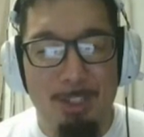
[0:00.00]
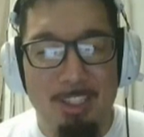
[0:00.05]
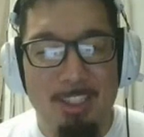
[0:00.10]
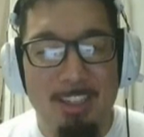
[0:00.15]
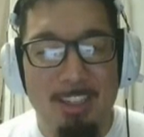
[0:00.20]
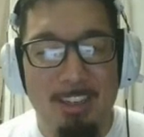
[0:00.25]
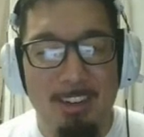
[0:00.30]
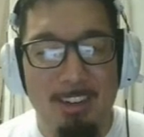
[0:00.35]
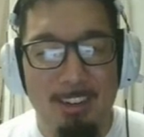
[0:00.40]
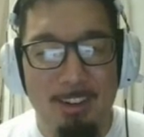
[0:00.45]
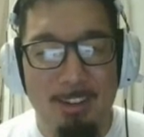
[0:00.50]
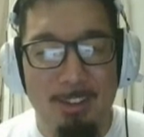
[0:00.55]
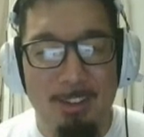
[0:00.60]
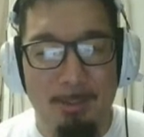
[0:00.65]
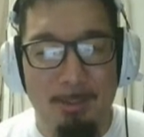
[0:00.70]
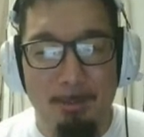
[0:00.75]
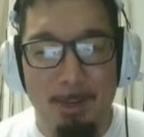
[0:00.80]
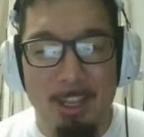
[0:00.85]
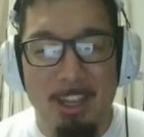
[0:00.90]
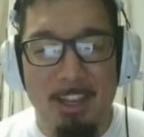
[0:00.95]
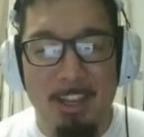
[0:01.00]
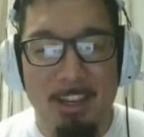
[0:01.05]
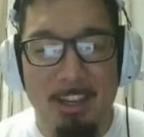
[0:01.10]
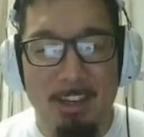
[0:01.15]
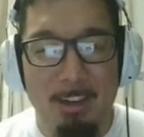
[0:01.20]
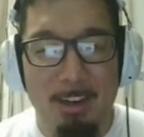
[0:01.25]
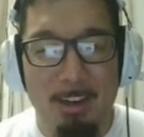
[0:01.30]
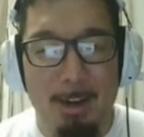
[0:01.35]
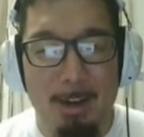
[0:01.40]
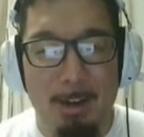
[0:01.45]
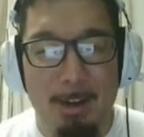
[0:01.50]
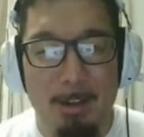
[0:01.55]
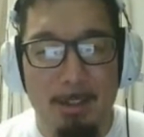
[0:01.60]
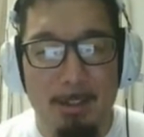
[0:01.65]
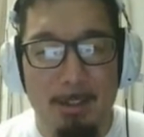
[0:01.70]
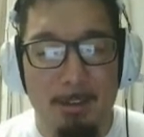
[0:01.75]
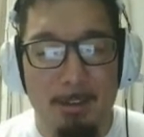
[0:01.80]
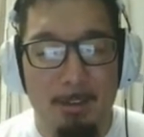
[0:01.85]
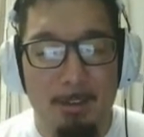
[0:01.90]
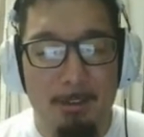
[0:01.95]
Steelers playing
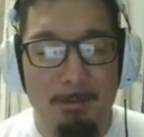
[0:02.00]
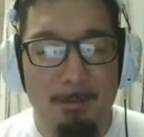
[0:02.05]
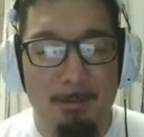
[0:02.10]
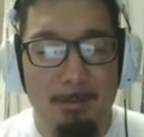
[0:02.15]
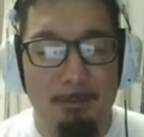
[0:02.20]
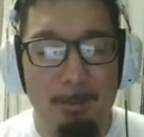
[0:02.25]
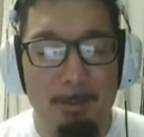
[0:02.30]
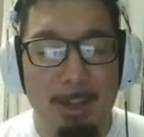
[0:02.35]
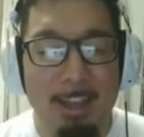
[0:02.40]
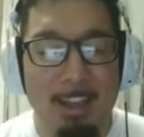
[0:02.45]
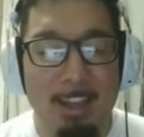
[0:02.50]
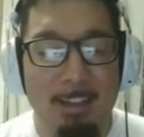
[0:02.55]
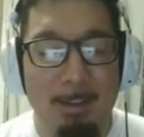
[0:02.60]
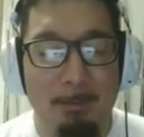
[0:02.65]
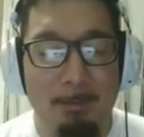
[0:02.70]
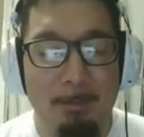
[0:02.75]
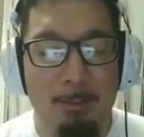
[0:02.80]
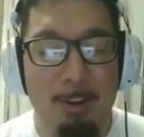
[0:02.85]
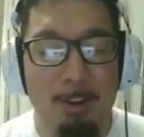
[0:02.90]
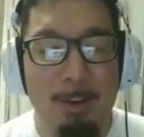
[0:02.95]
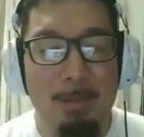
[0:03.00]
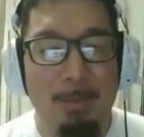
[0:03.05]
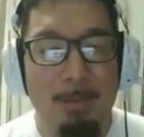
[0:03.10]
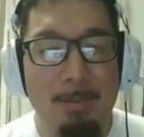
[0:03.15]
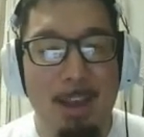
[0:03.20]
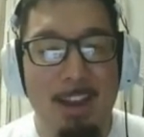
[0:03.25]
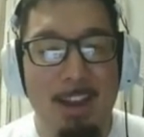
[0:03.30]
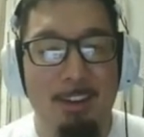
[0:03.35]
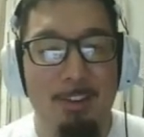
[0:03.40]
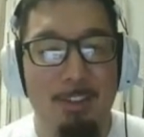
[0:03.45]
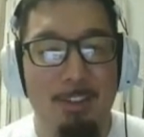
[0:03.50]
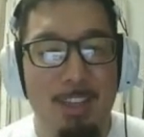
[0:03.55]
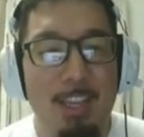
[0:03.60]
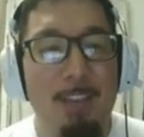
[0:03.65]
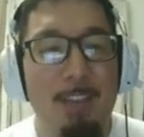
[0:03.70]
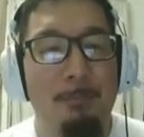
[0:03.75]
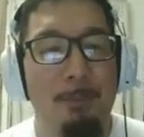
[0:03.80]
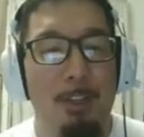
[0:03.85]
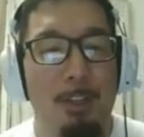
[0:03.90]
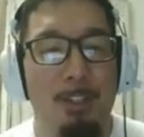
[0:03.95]
the Green Bay Packers
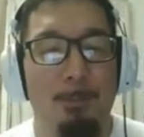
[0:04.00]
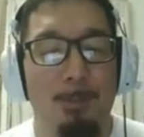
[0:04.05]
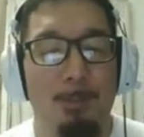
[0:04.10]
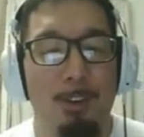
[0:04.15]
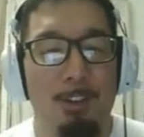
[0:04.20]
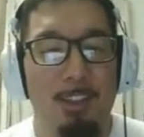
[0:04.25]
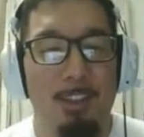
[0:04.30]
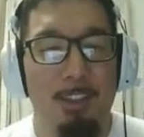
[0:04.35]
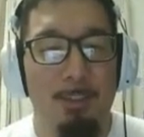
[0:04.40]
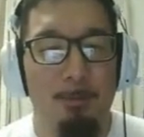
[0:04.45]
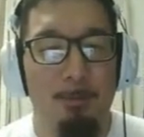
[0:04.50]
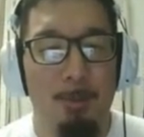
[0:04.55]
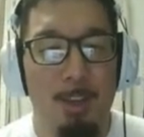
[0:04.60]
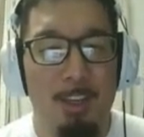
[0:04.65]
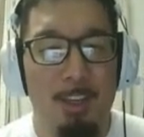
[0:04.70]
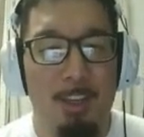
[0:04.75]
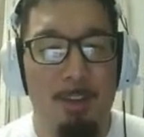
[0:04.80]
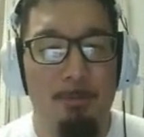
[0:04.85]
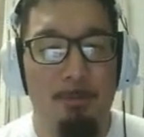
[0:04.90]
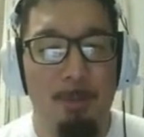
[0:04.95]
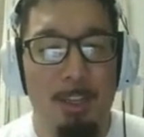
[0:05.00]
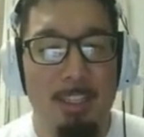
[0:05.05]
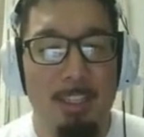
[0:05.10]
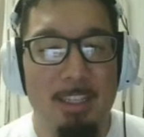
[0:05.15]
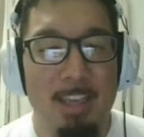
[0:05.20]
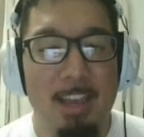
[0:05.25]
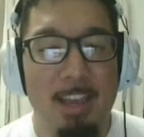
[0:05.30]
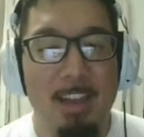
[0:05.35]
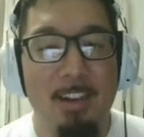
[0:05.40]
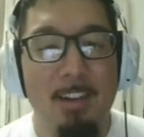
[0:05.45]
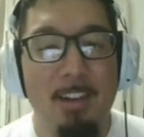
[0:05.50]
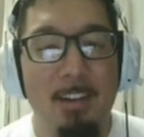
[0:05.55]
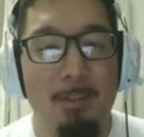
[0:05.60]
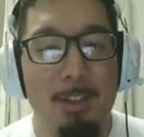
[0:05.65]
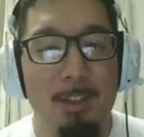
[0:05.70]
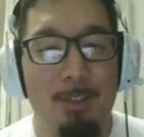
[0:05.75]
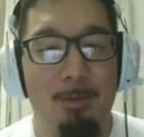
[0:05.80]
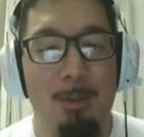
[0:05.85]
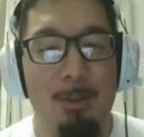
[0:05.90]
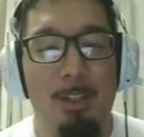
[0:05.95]
in Pittsburgh this week in Week 10 of
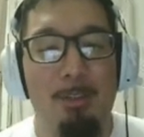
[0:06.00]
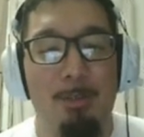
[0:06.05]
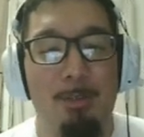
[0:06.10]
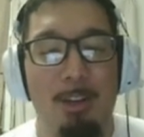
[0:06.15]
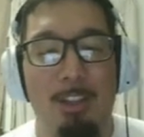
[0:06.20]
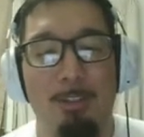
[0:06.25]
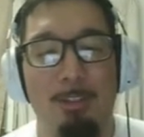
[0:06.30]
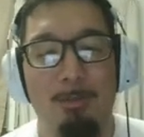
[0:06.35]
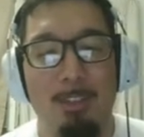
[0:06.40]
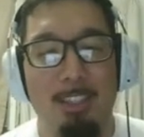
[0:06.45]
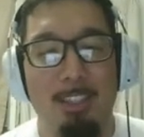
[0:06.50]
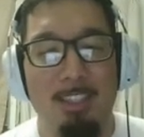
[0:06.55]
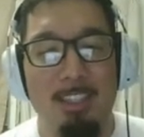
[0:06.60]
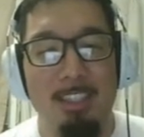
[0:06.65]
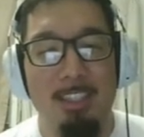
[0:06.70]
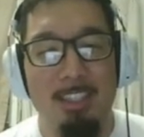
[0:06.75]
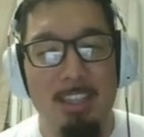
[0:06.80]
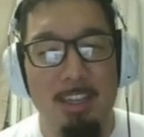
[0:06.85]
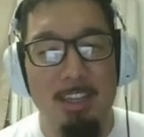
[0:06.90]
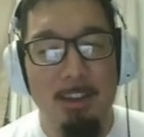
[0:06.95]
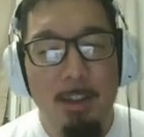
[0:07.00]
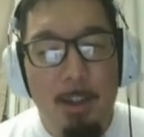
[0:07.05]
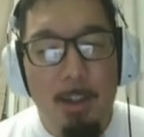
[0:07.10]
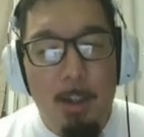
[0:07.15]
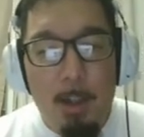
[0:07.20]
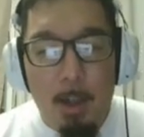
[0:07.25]
the 2023 season.